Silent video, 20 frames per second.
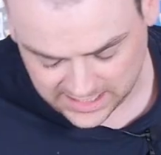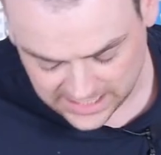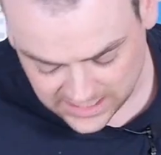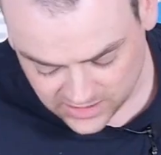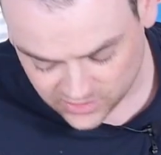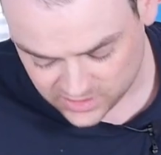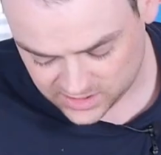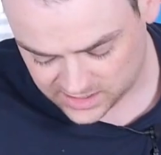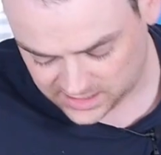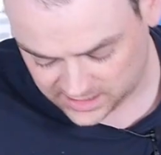It's
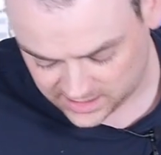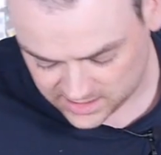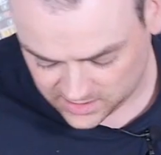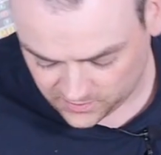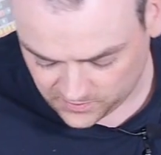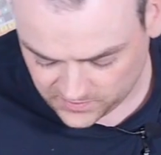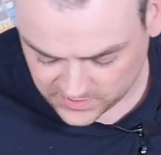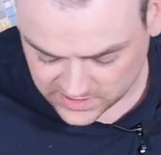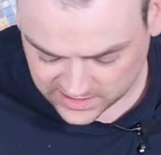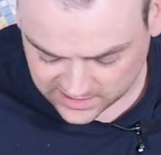interesting is
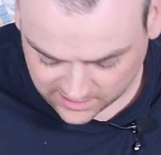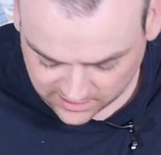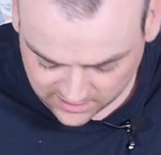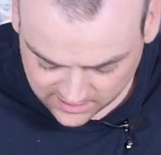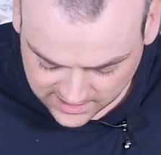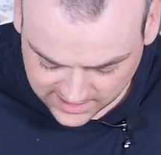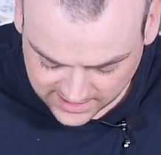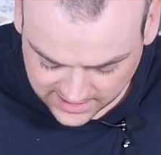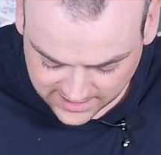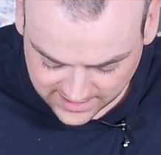if we
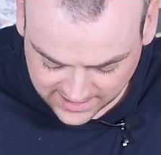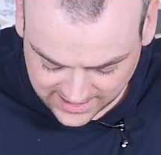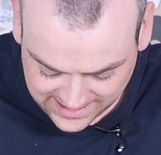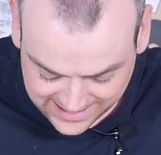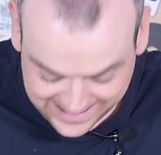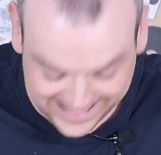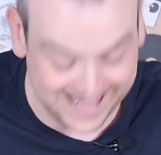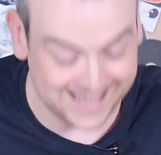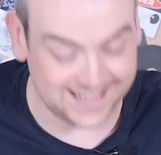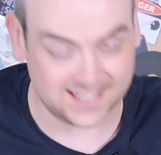start at
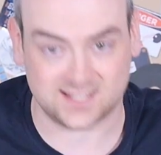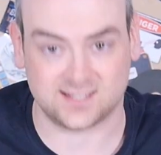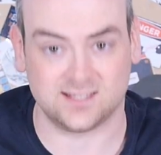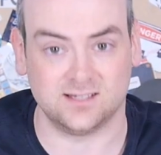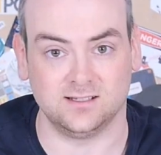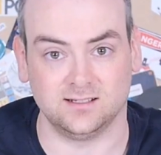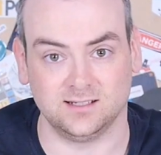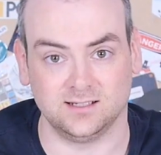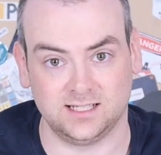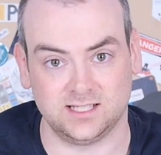the
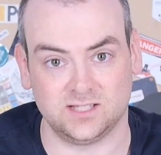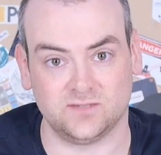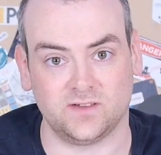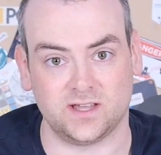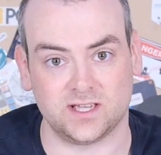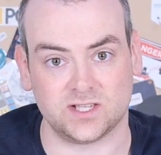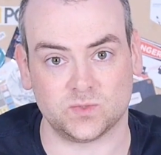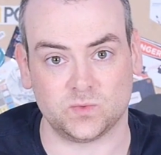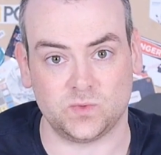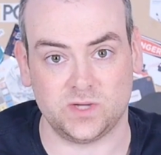external
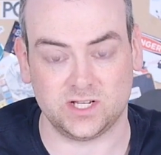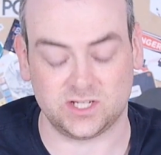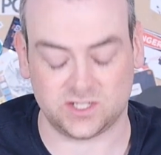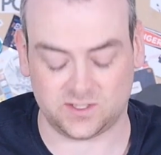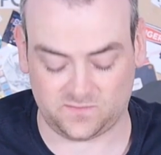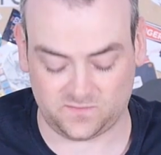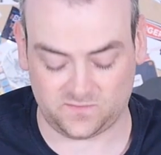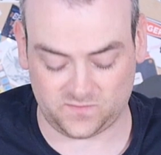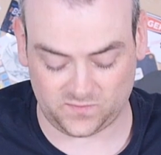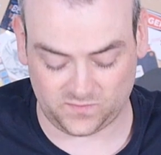interface,
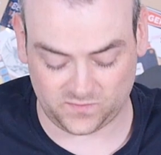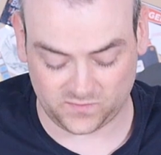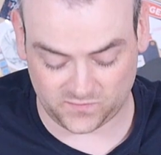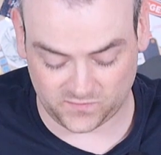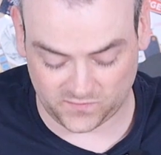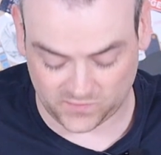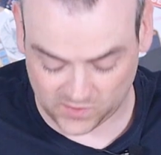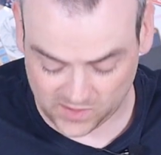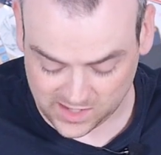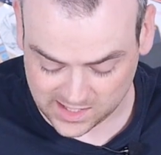which
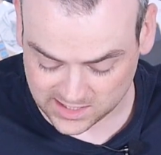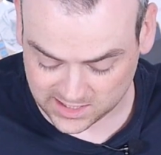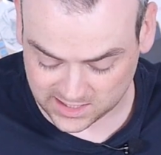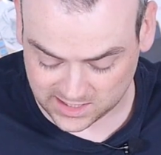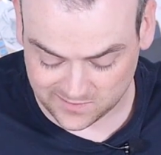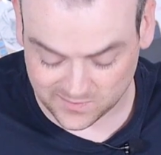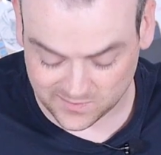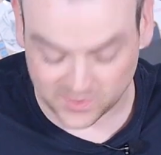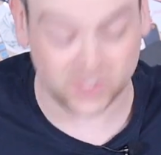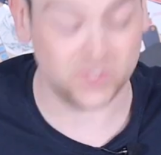for
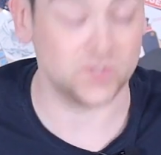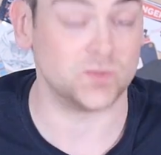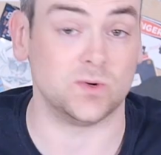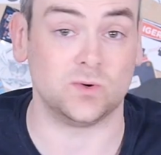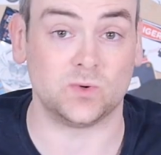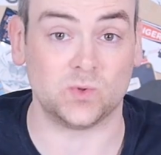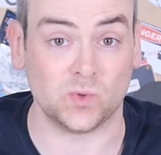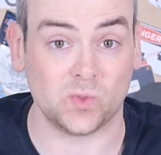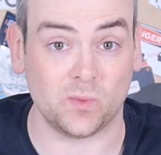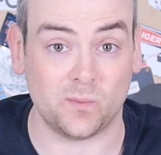us, you might as
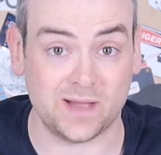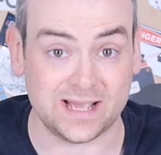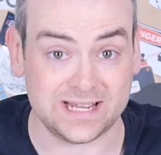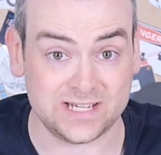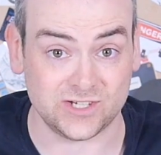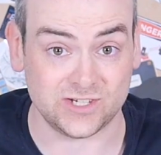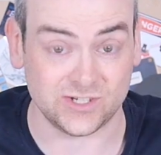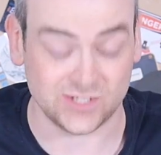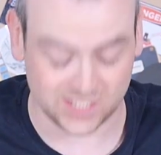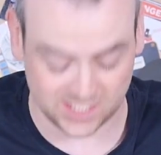well call the
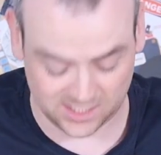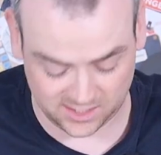patient